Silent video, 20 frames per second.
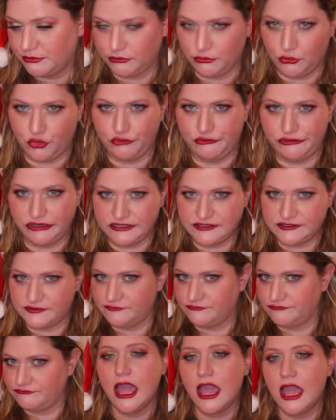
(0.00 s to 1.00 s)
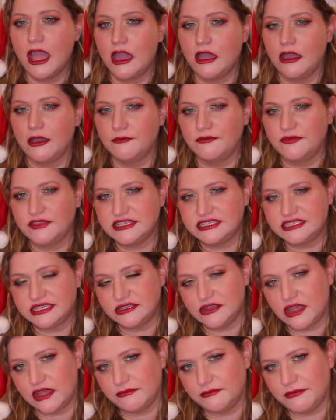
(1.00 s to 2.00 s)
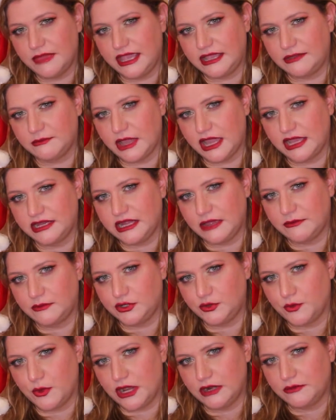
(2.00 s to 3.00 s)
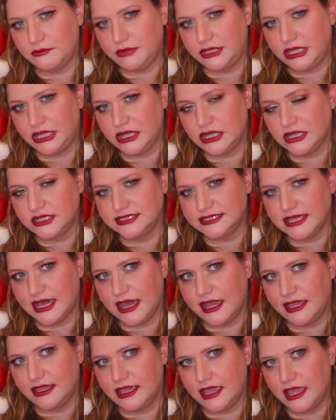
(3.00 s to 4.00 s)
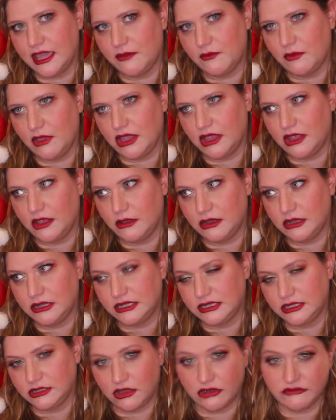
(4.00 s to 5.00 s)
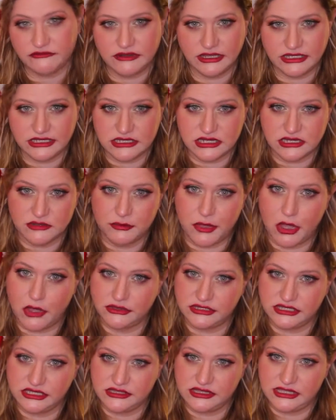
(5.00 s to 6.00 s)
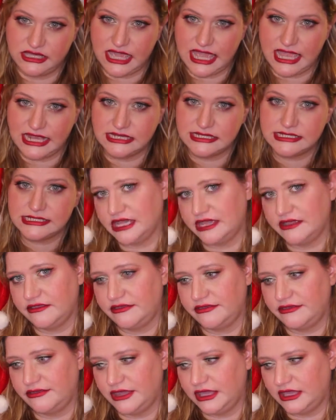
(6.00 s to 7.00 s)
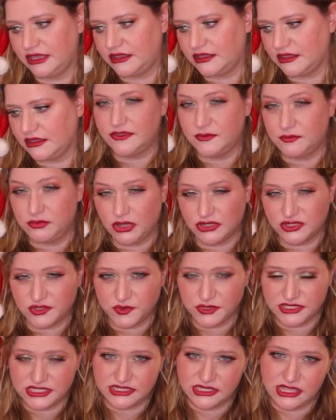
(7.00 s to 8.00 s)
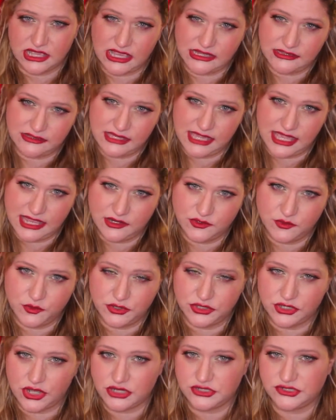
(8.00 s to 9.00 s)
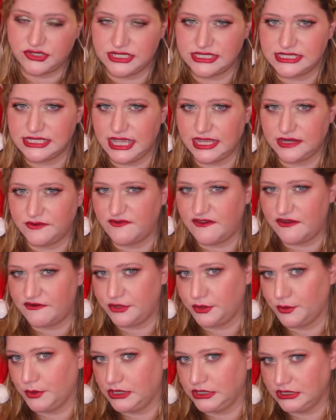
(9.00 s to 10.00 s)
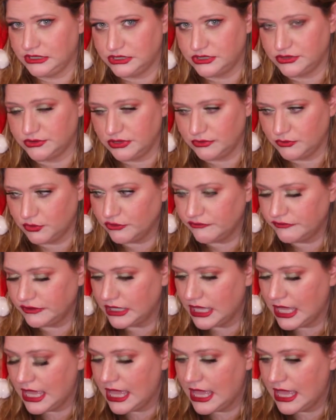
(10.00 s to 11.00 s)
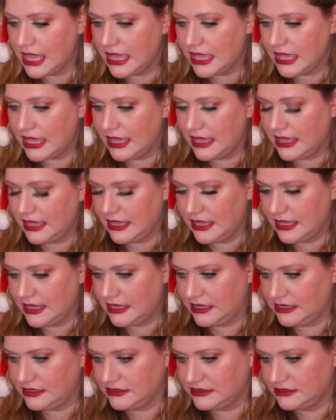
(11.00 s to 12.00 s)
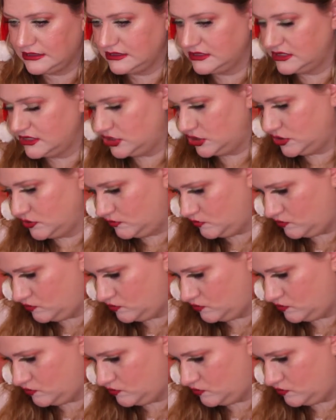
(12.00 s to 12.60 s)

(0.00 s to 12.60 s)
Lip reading: movies. This did not make my number one because I am a little conflicted about the end. I think the plot twist at the end would not translate very well into a movie and